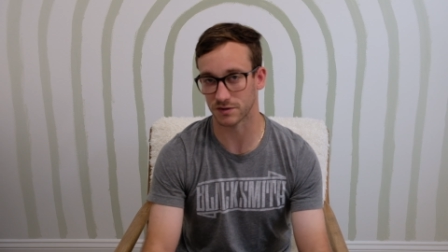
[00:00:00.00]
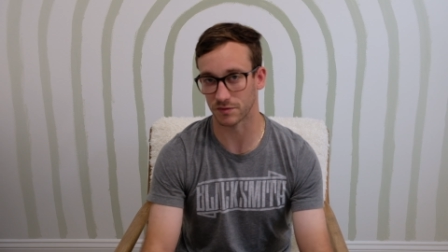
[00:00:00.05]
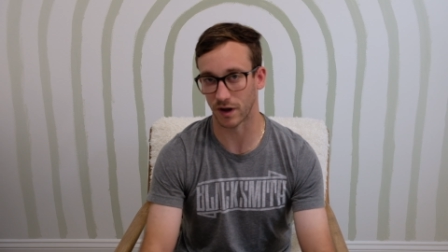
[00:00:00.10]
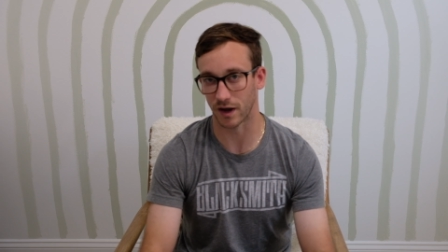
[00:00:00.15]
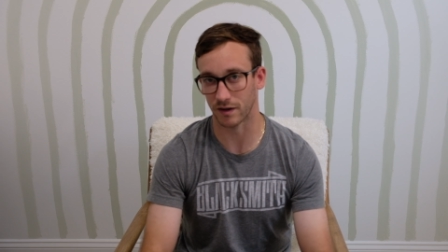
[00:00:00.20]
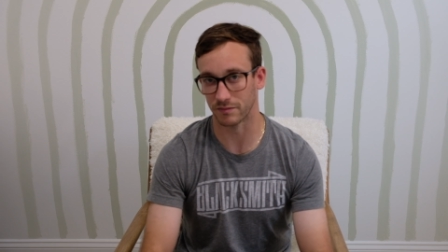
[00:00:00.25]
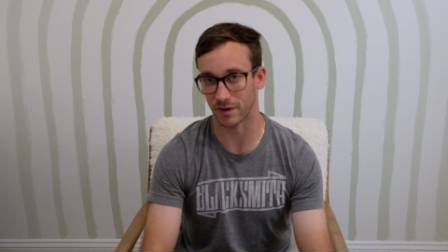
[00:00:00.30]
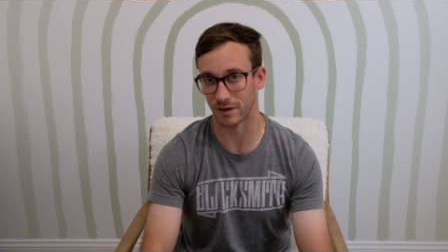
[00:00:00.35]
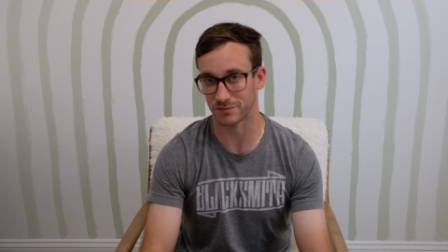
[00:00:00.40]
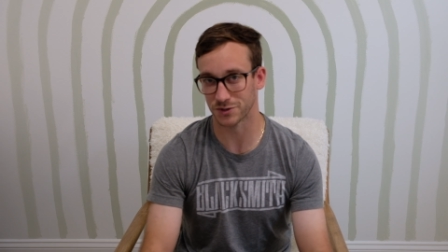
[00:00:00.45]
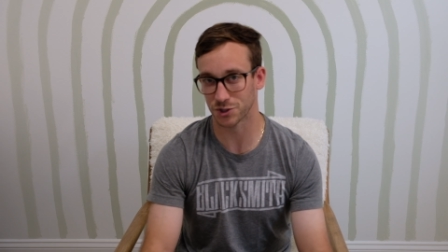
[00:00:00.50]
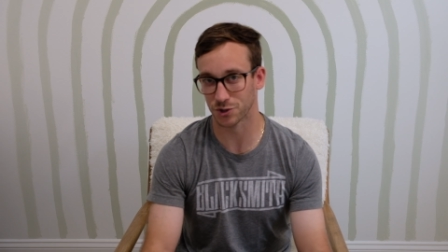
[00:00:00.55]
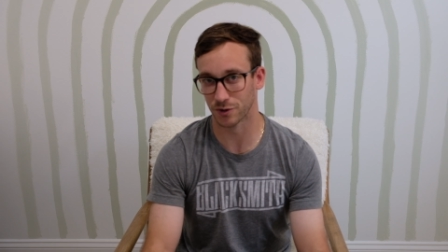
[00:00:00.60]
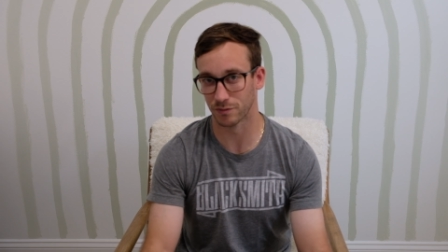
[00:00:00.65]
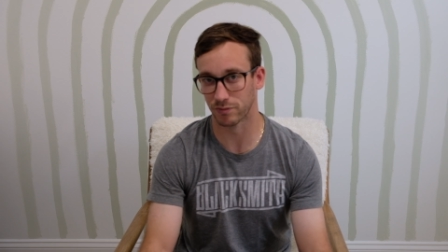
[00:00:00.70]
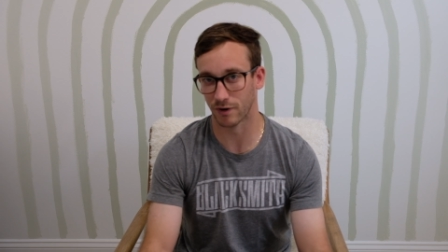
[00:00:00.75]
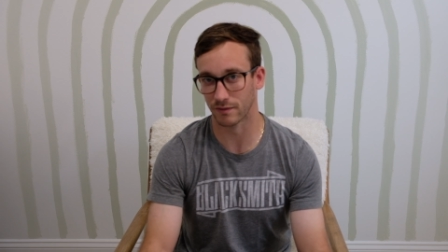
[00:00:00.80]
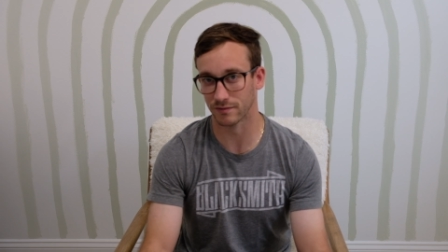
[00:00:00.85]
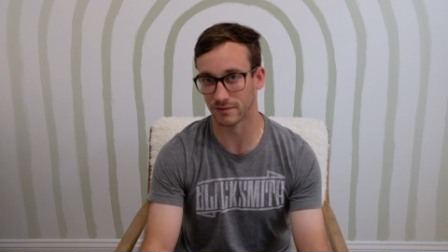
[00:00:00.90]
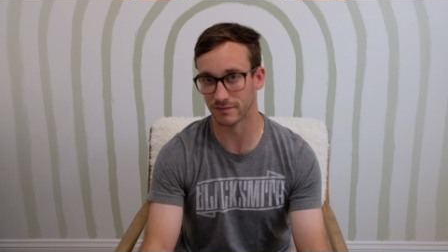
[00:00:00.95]
I'm sure
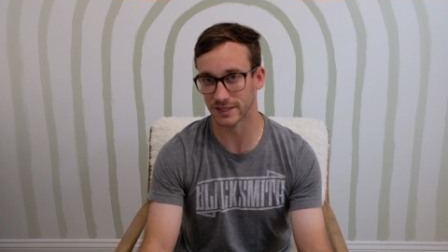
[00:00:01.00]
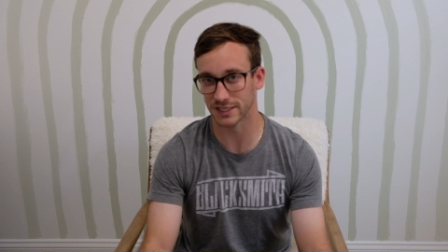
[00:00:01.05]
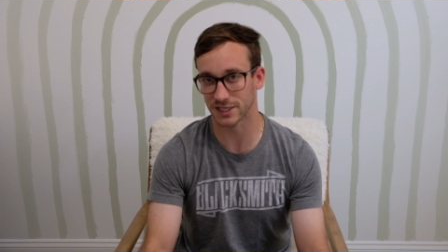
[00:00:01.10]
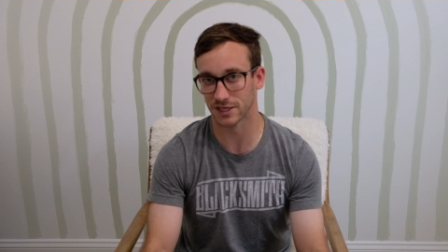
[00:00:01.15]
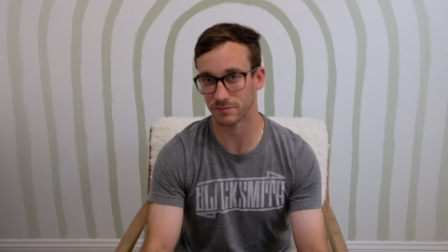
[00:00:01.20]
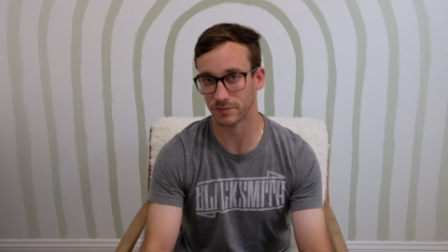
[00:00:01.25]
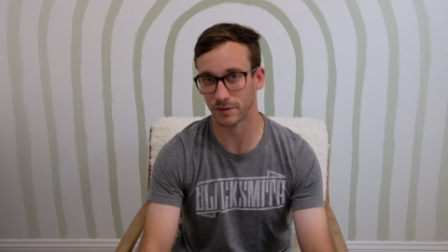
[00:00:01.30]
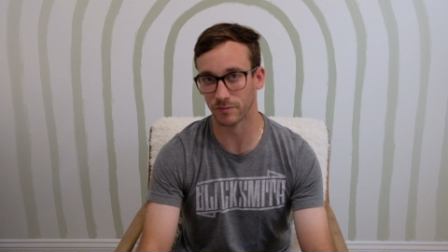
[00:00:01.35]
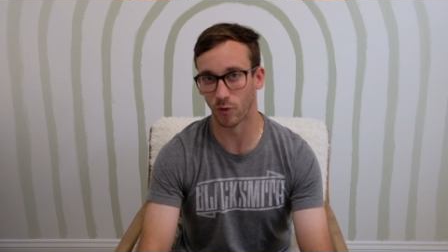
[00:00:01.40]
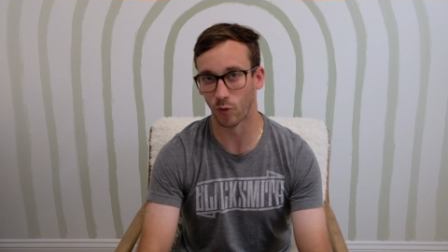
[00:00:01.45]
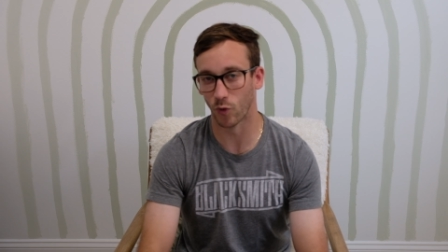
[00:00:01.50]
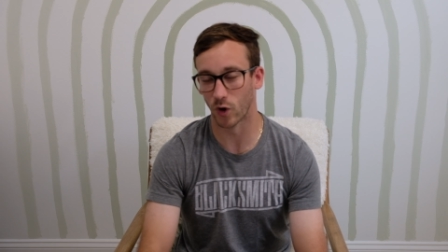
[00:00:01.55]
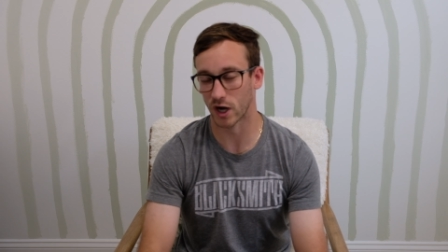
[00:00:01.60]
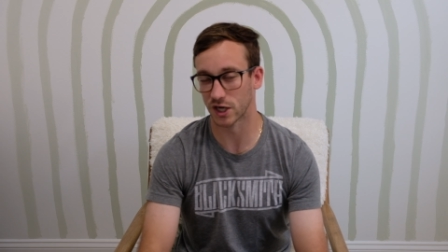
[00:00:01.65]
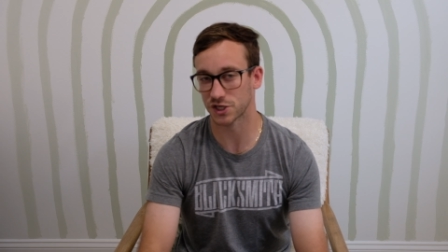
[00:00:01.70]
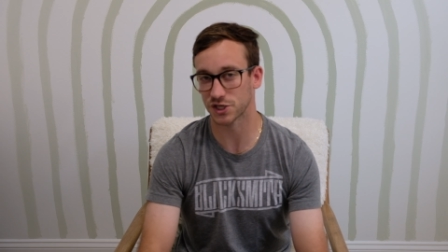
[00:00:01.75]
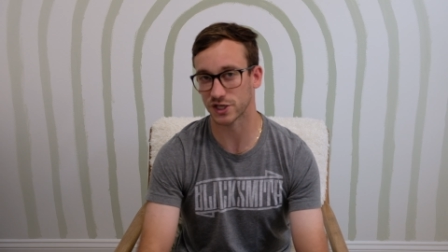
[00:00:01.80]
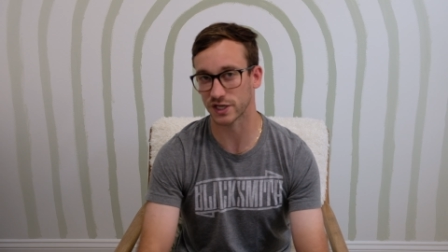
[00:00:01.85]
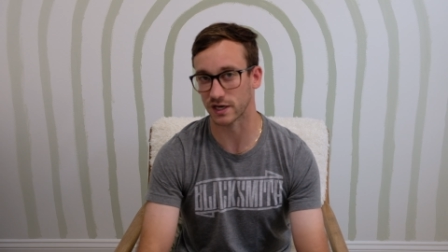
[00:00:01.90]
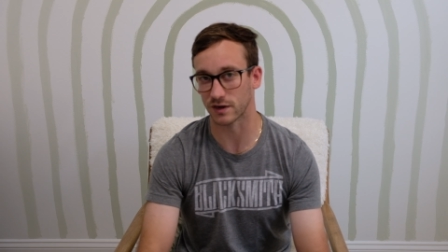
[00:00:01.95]
probably some people
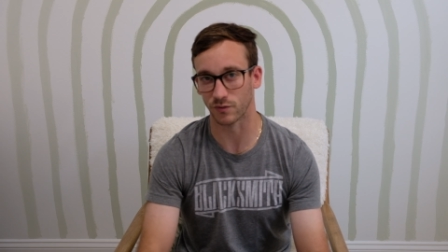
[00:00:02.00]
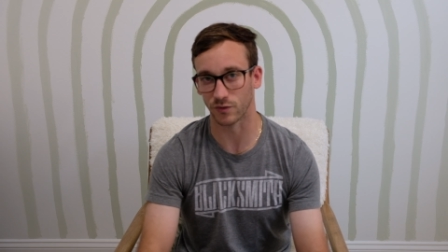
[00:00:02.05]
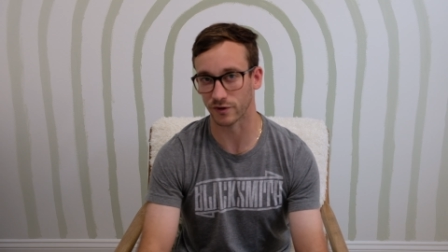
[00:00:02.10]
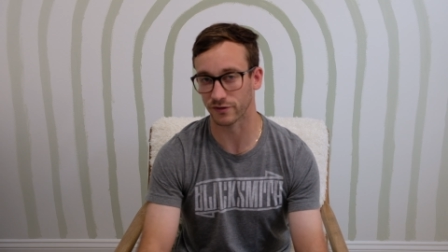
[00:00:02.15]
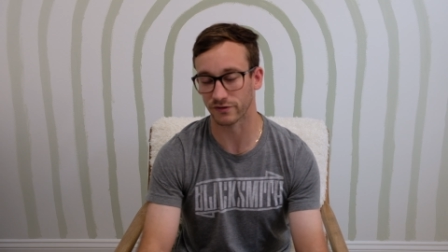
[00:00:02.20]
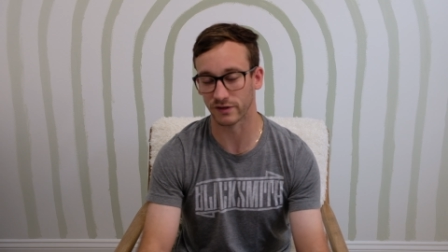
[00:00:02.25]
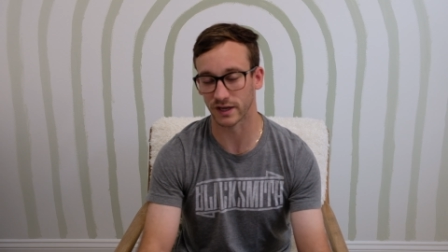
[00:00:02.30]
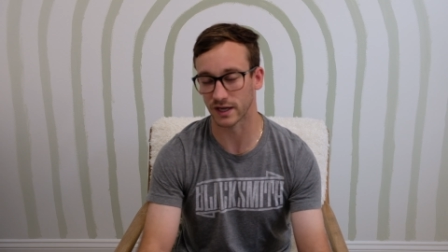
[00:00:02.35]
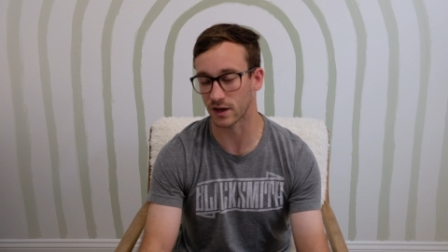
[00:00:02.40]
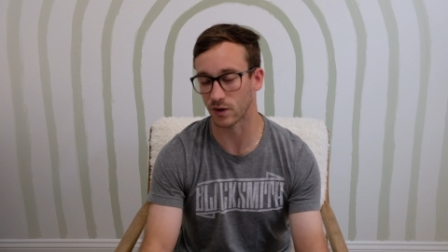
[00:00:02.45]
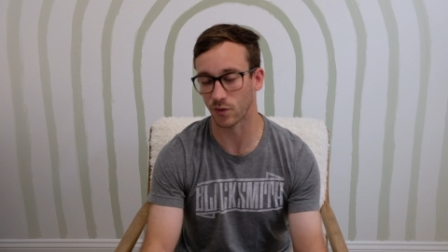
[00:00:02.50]
watched it and were thinking,